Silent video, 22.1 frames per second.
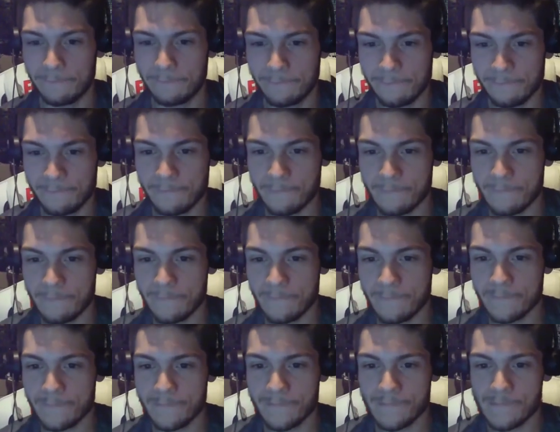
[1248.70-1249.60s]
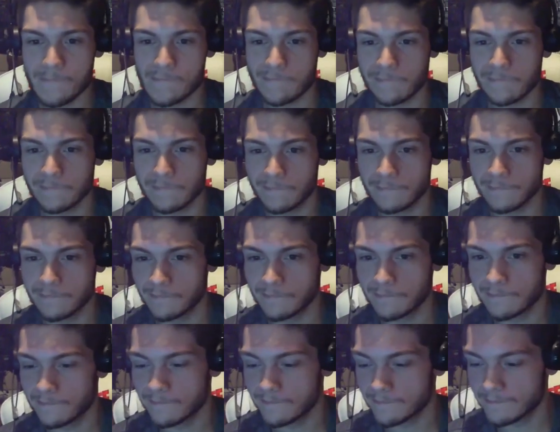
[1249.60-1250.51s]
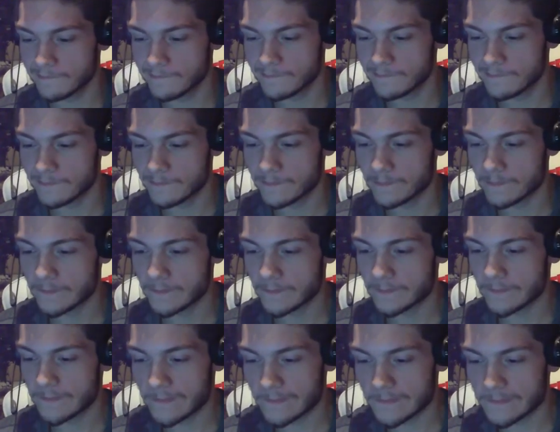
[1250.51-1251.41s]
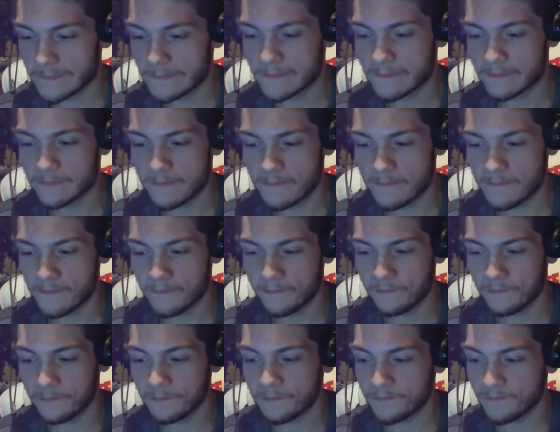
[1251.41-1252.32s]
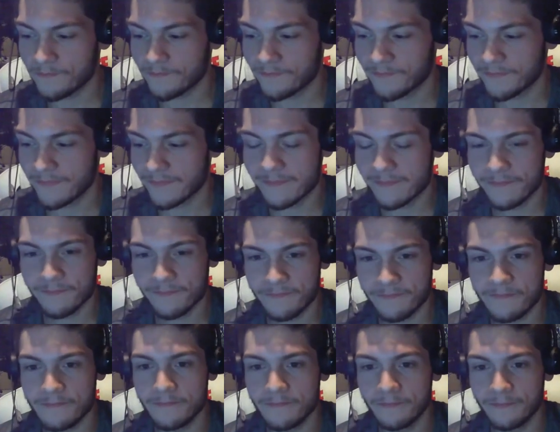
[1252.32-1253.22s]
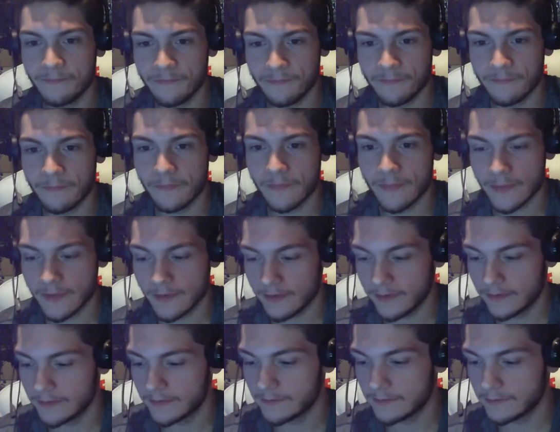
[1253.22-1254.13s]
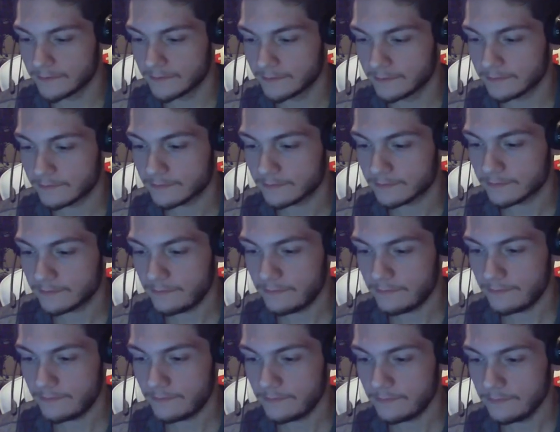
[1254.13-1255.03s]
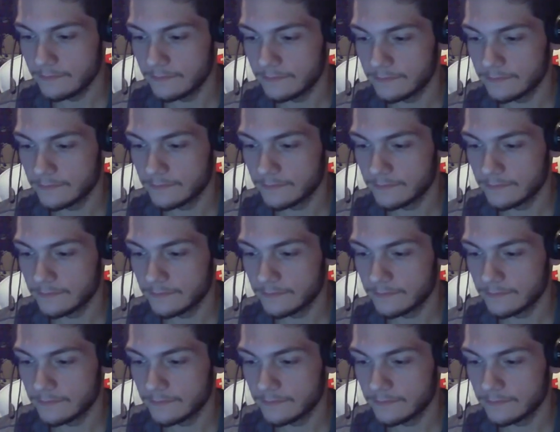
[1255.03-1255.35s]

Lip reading: This person isn't speaking.